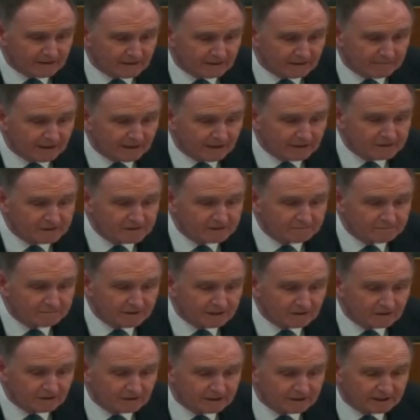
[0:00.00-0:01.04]
The appellants
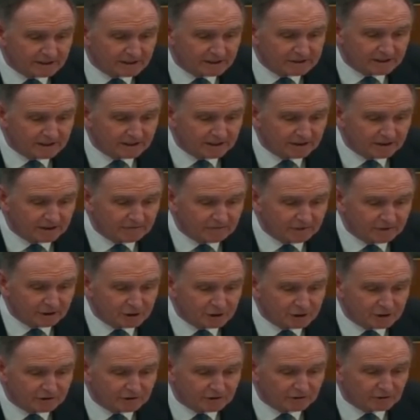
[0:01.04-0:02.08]
appealed against their
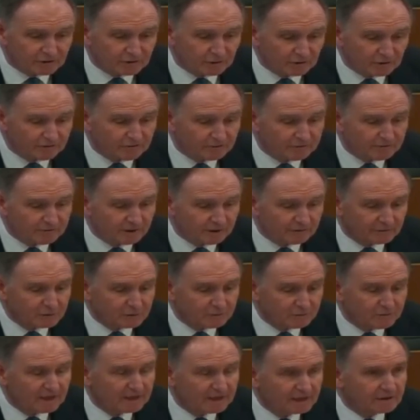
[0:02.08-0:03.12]
conviction to the Court of Appeal of
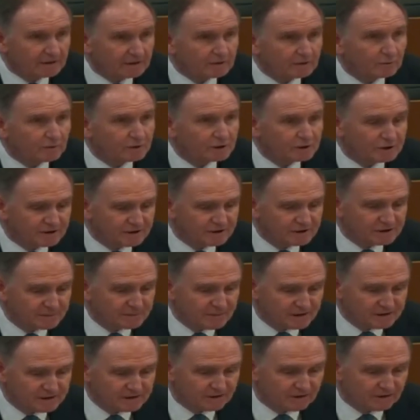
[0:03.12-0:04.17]
Jamaica, which
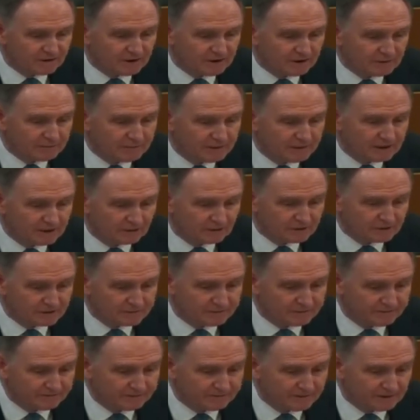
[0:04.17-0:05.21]
dismissed their
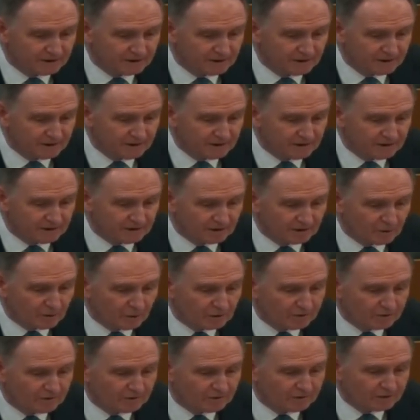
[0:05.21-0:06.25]
appeals. The
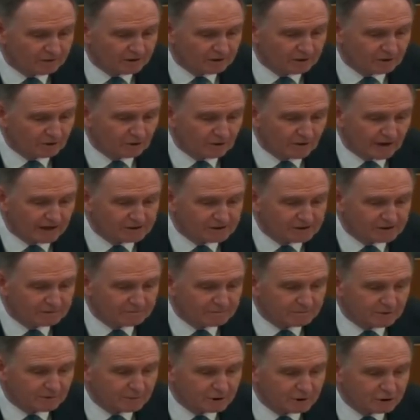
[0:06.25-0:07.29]
Court of Appeal granted
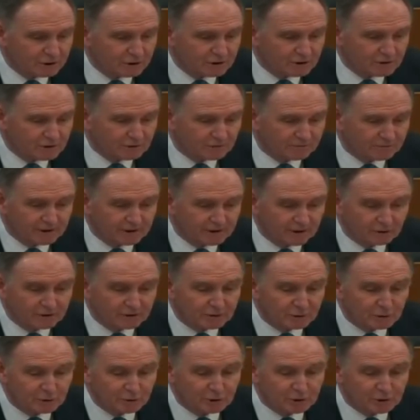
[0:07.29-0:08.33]
permission to appeal
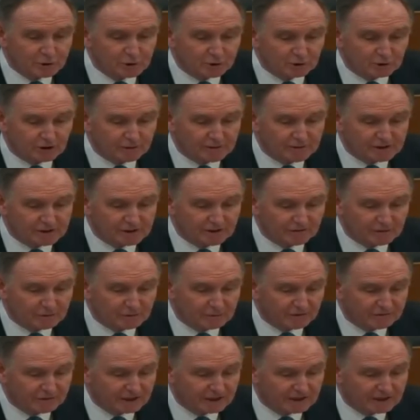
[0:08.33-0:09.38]
to the Judicial Committee of
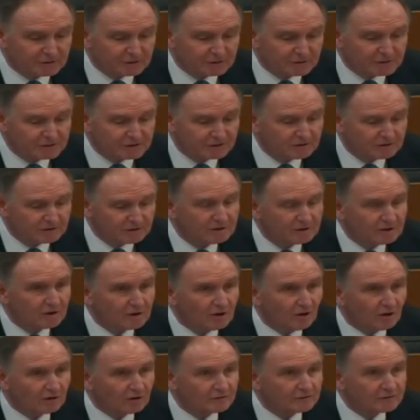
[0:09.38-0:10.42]
the Privy Council
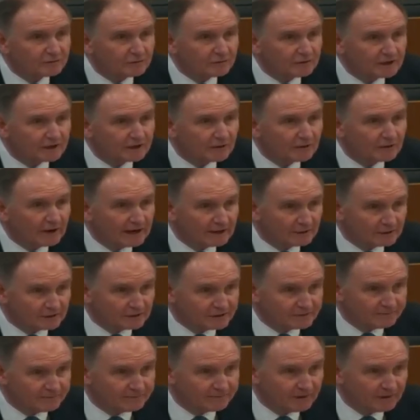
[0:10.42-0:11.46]
on 3
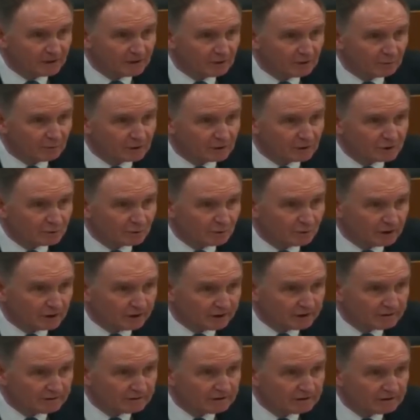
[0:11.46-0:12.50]
grounds, which
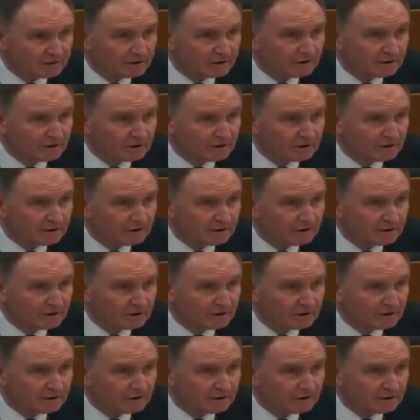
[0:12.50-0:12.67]
were,